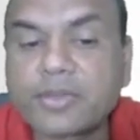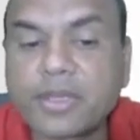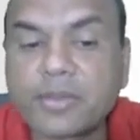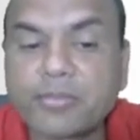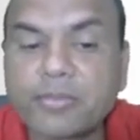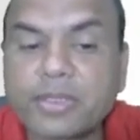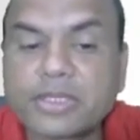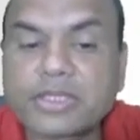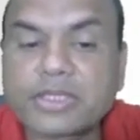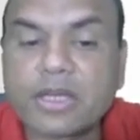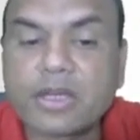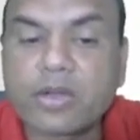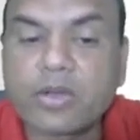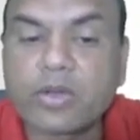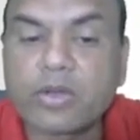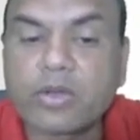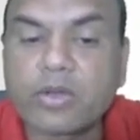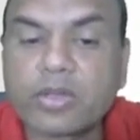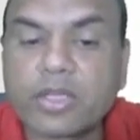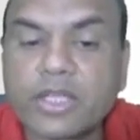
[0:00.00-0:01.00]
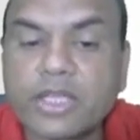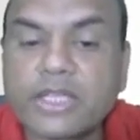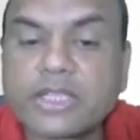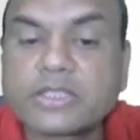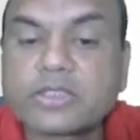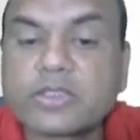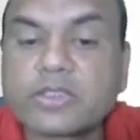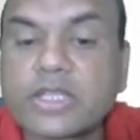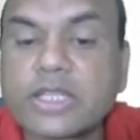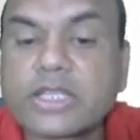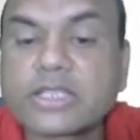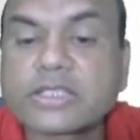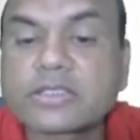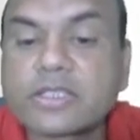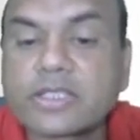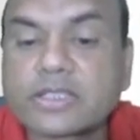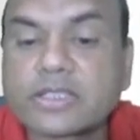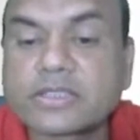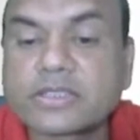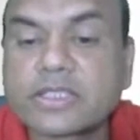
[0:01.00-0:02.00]
samples are drawn is known as
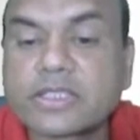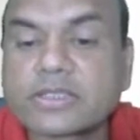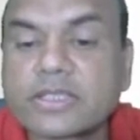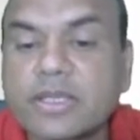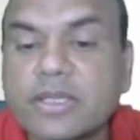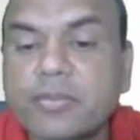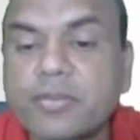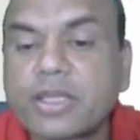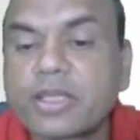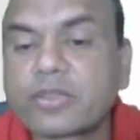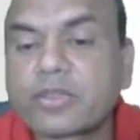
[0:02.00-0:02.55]
cluster sampling.